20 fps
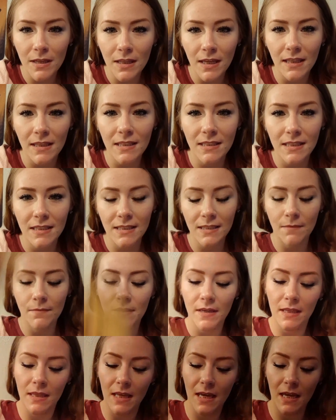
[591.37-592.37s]
Like this is
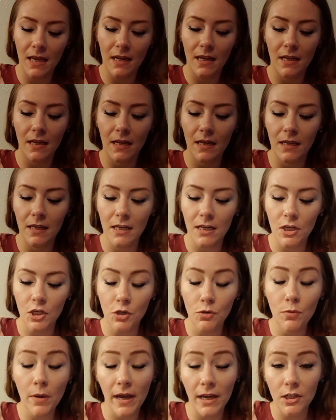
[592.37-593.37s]
something that
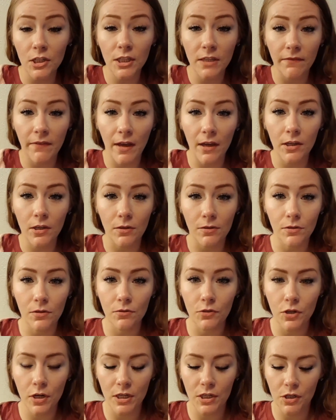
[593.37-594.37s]
you actually value, you
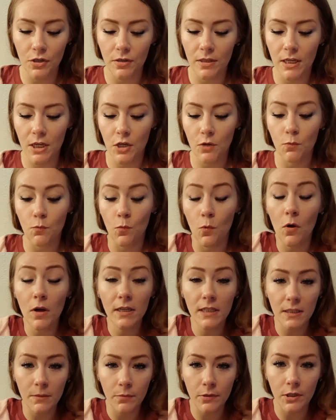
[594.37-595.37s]
treasure, that you
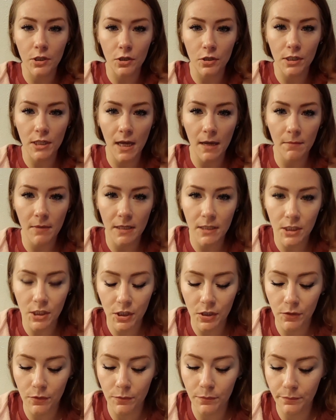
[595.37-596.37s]
want to put your time
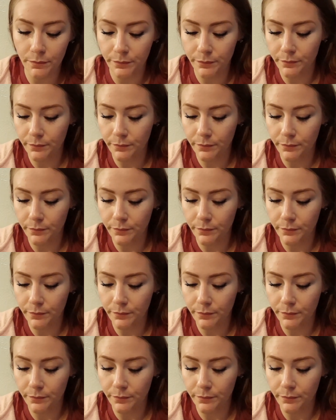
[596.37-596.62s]
into.